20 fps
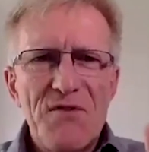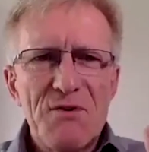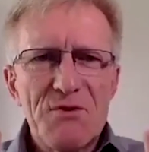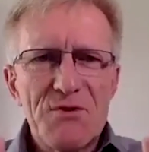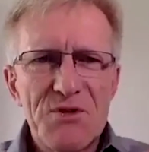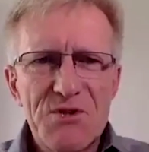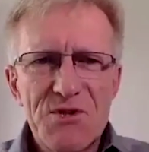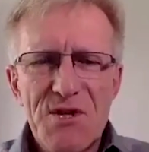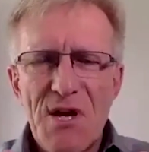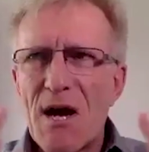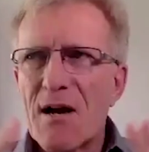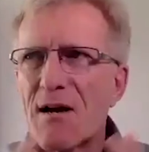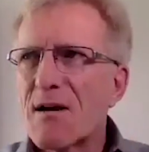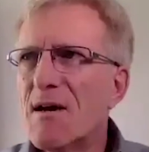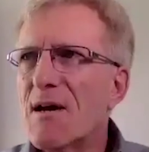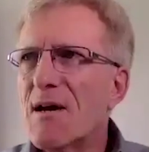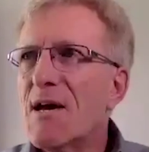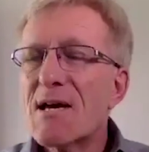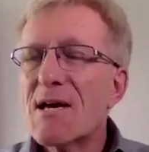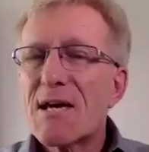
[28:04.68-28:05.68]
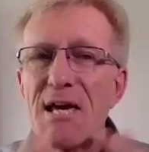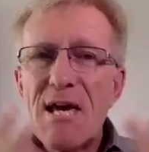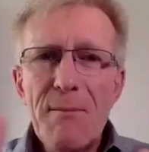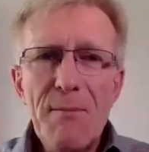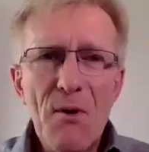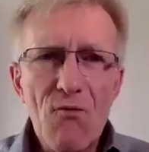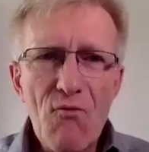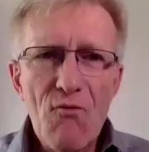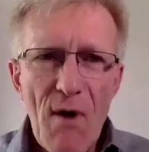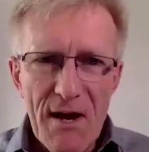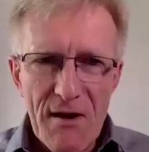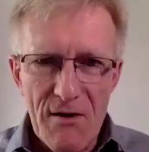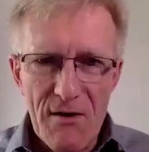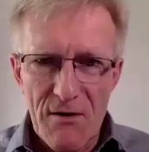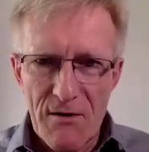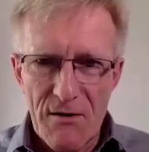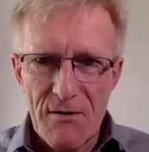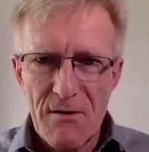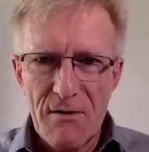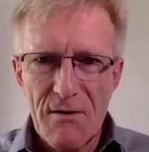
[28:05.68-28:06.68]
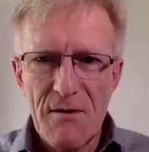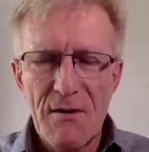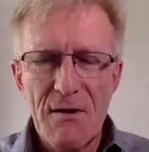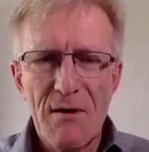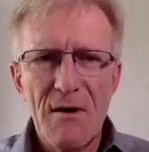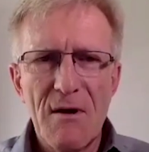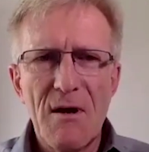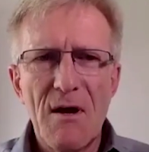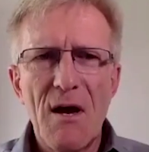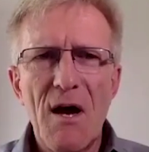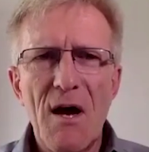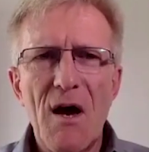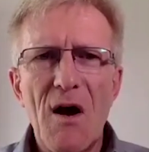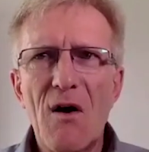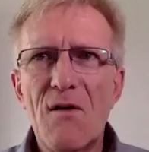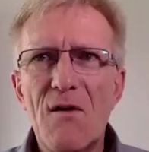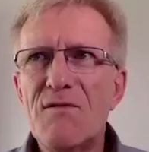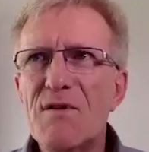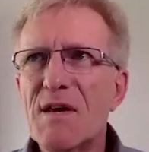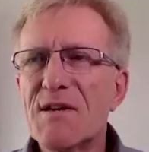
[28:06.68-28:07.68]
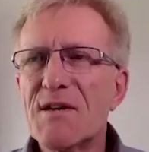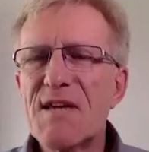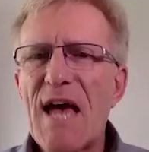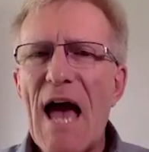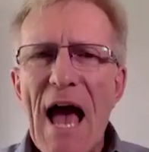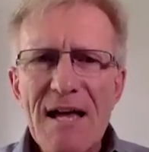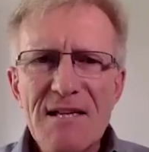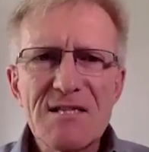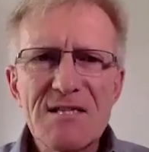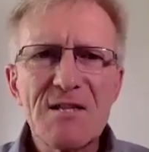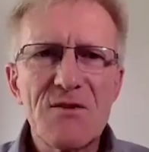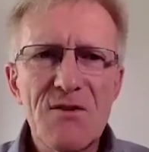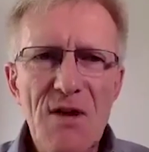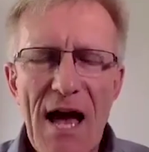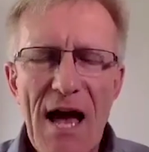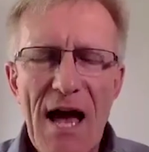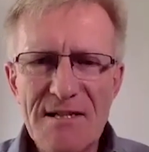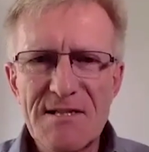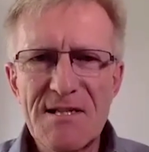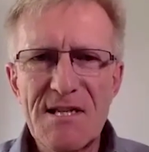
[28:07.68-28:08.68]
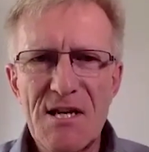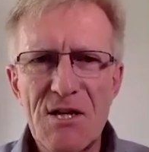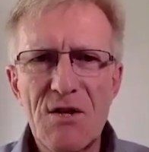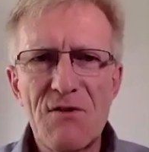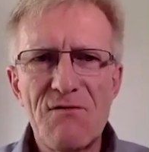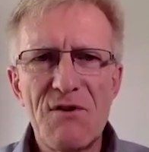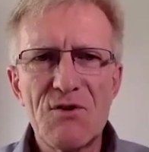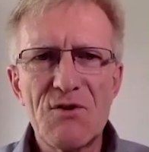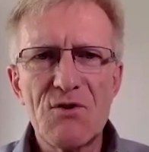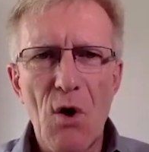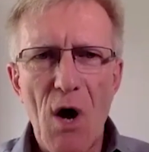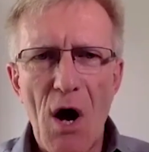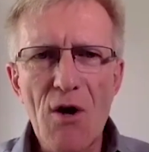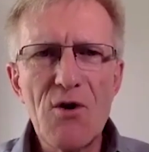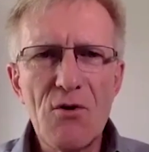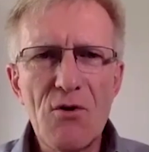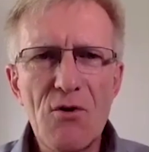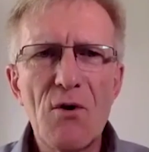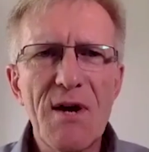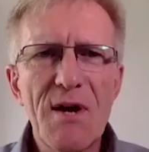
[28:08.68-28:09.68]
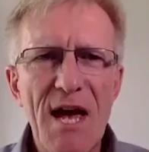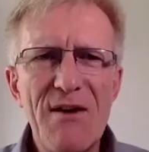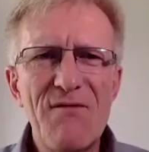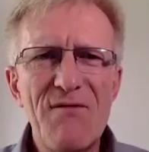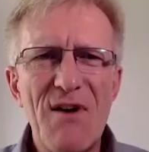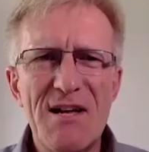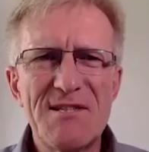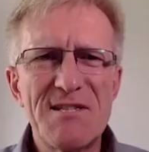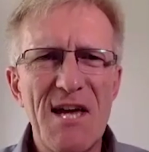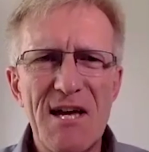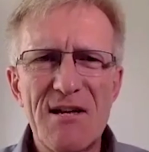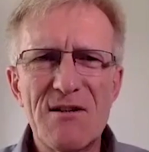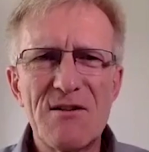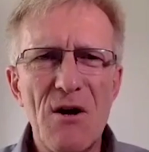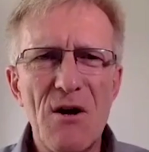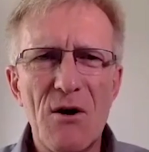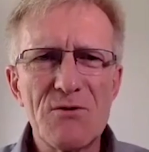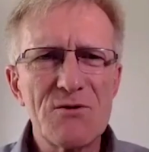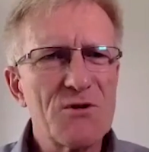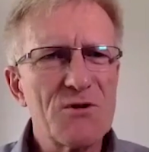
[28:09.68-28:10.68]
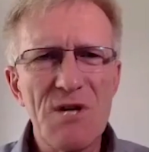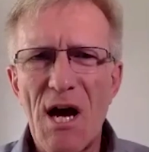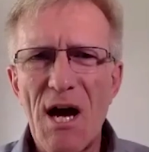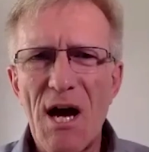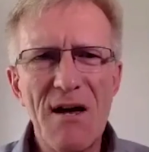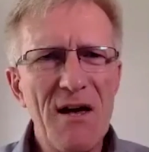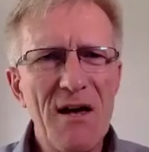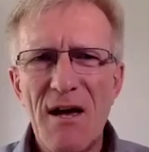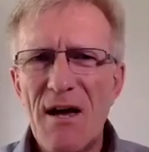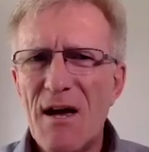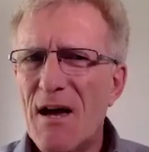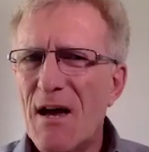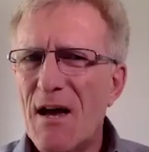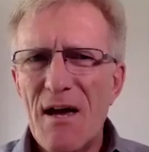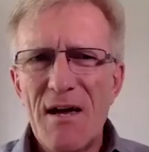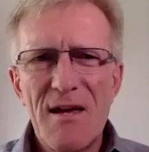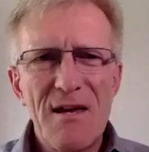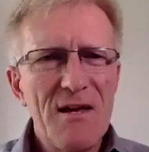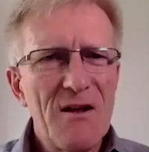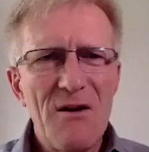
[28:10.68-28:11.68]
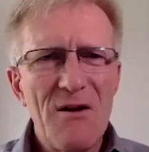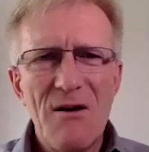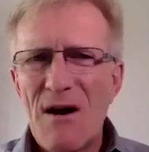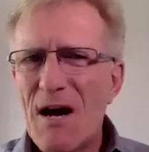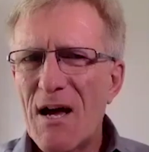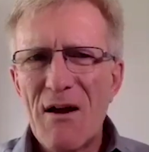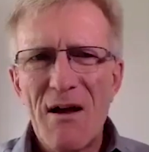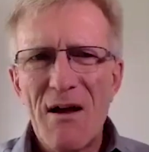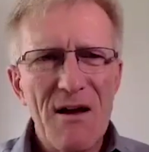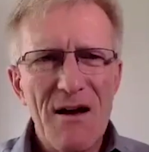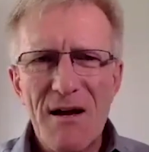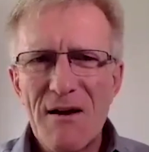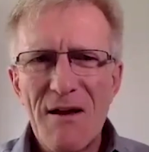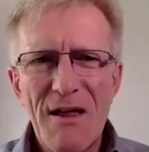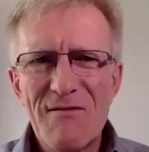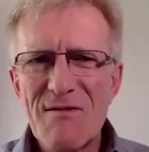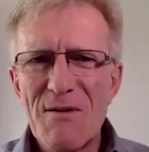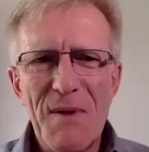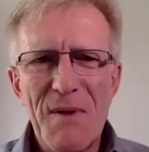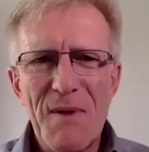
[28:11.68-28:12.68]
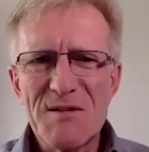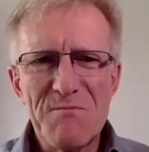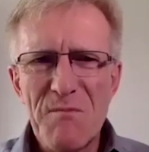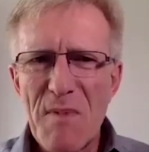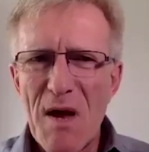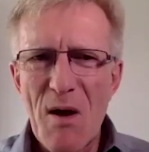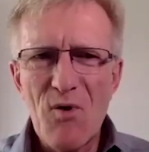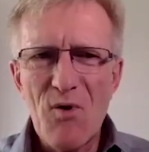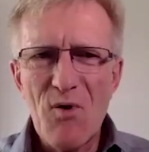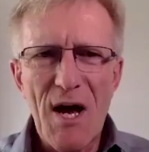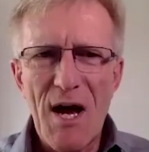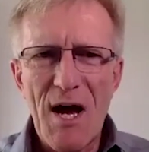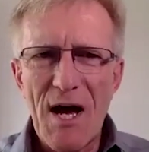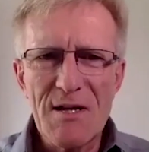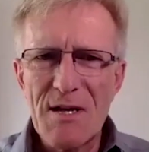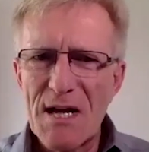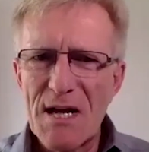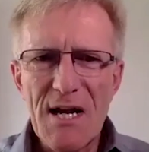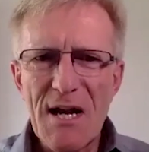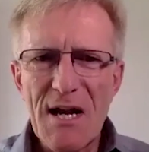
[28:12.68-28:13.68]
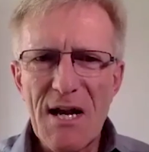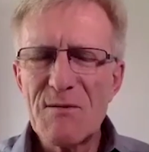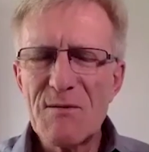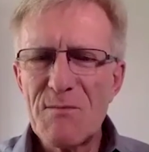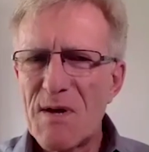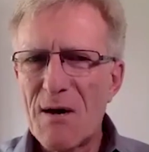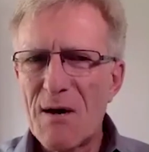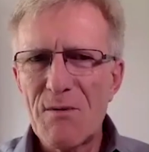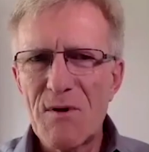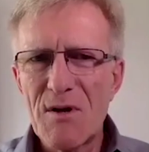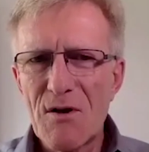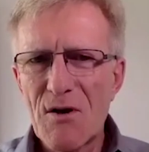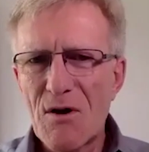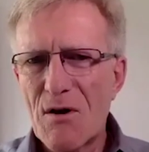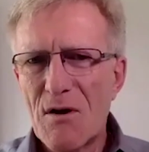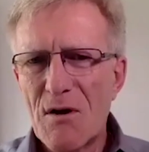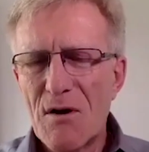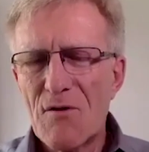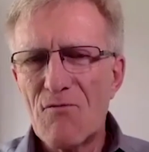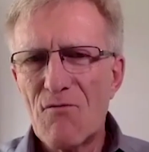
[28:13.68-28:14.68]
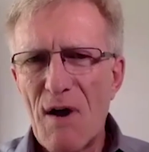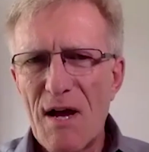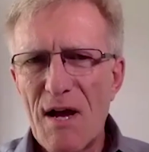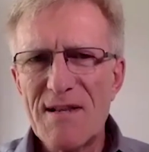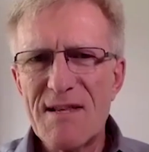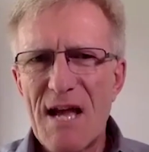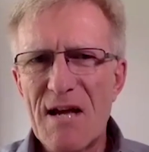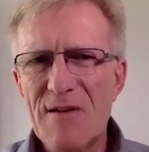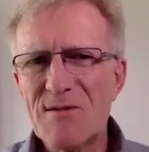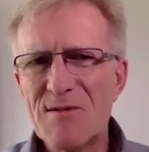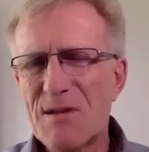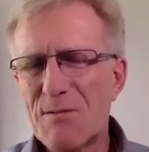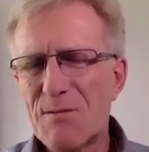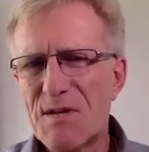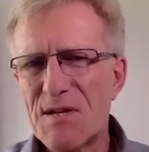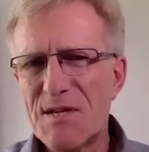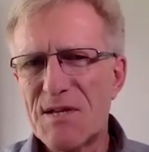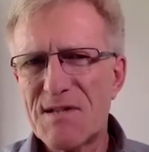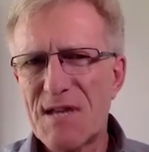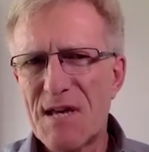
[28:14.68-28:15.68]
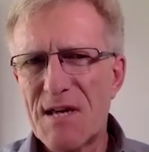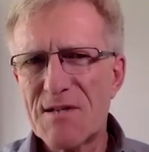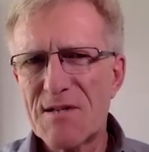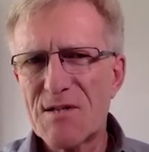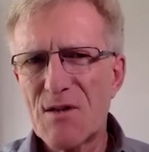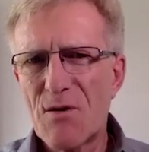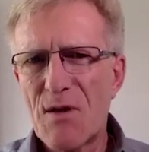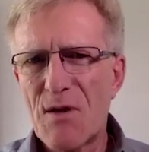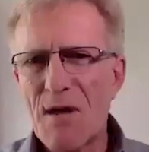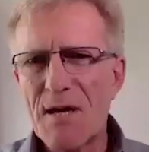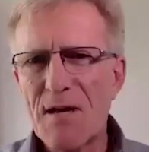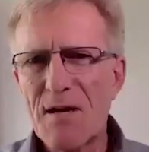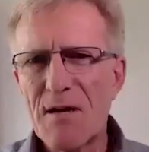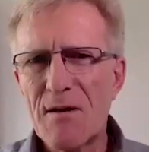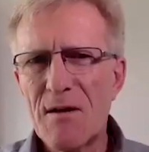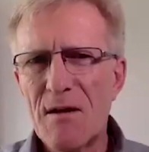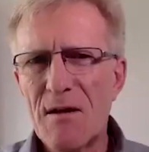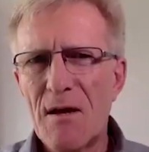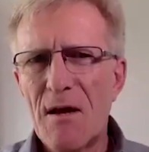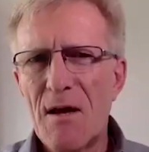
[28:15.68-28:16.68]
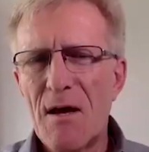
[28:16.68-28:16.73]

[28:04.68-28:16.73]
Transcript: feel stuck. Keep a record of this. Ask the individual, are you okay if I take notes? Because I don't have the best memory. I'd love to be able to write down some of these things so I can